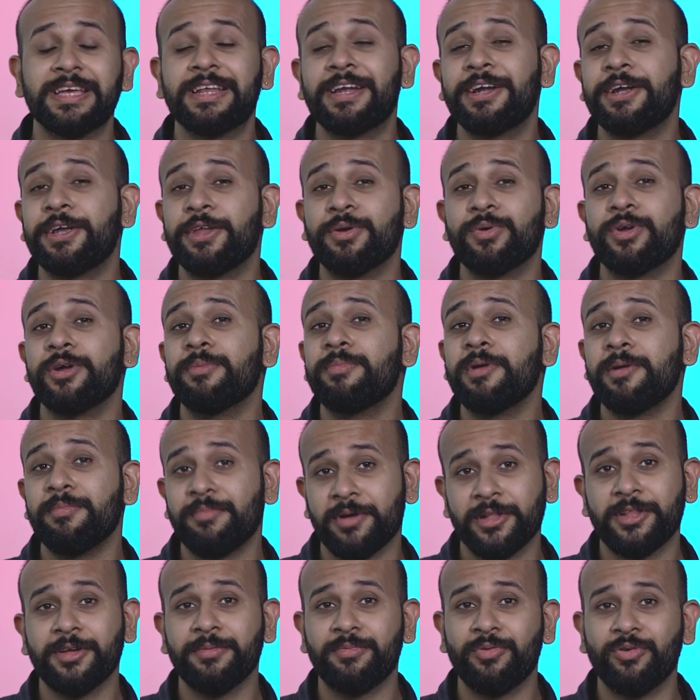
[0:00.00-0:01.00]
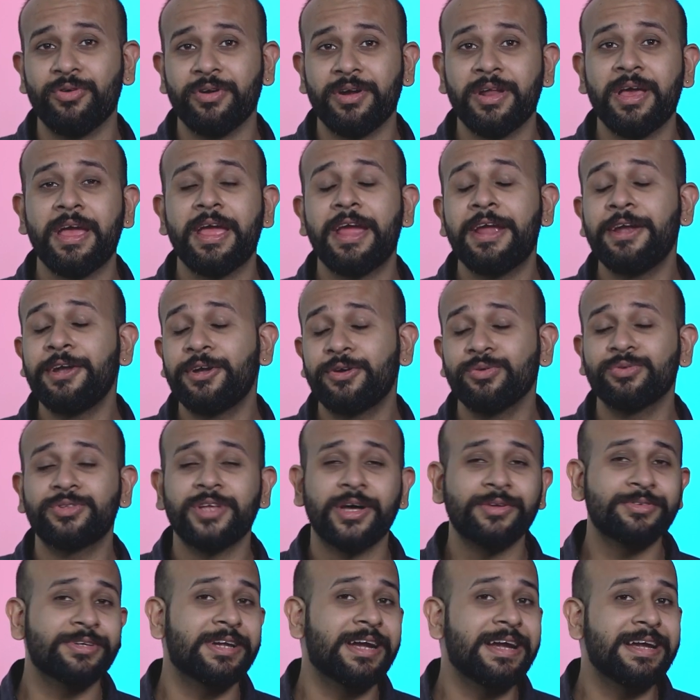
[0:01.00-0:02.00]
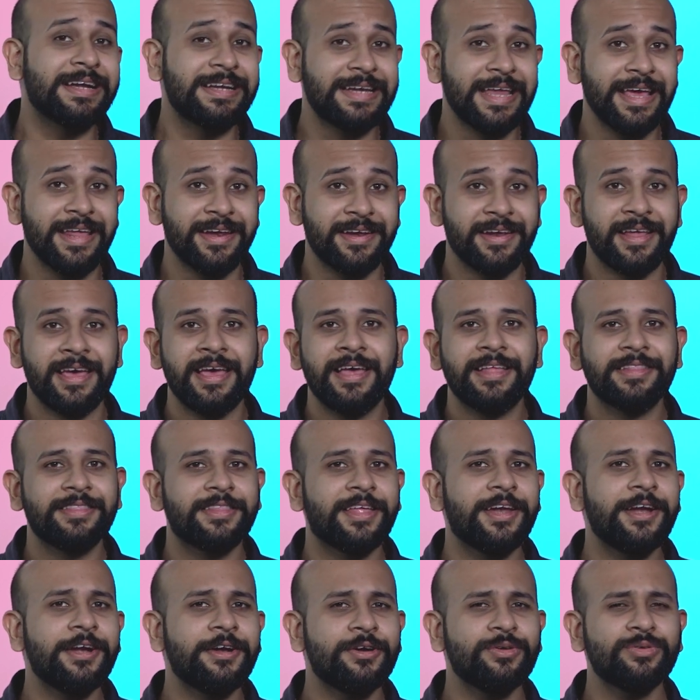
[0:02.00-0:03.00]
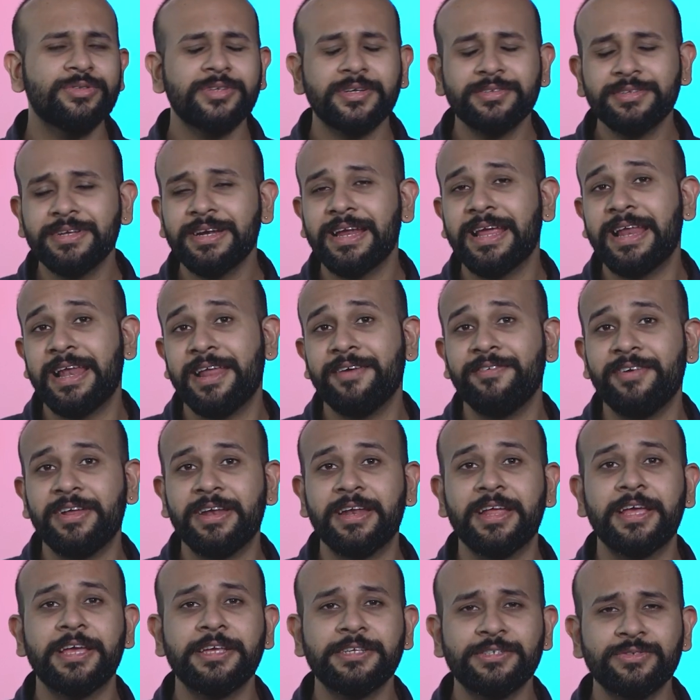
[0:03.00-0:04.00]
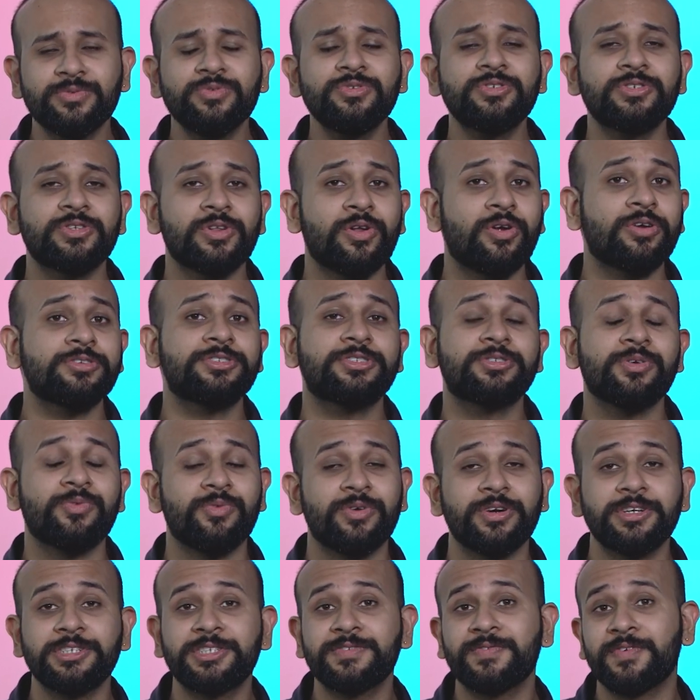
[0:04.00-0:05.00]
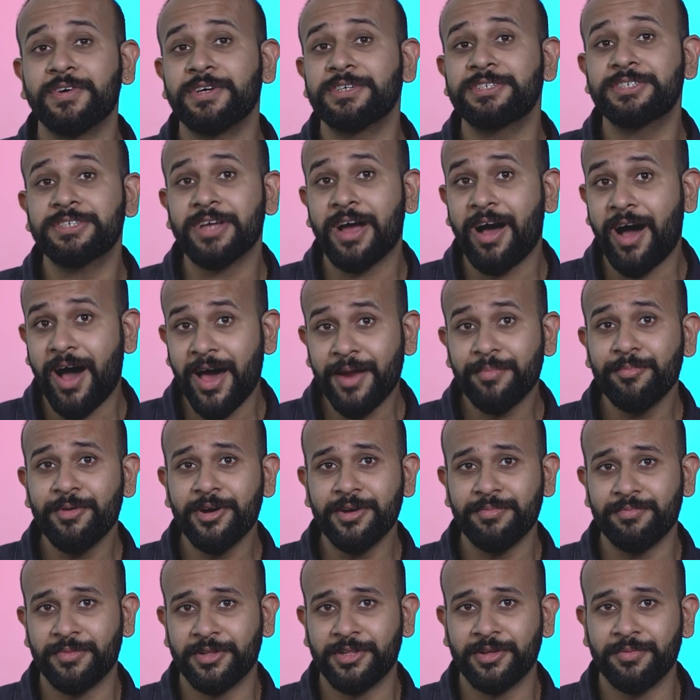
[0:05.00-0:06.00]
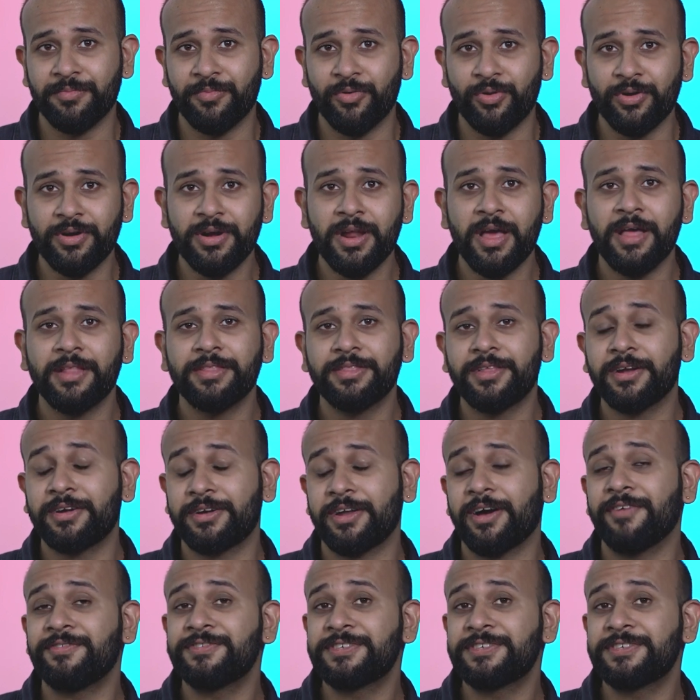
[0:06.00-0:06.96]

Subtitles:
in a durable motherboard in 2010? Then in 2011, ASUS launched the world's first armored motherboard, the TUF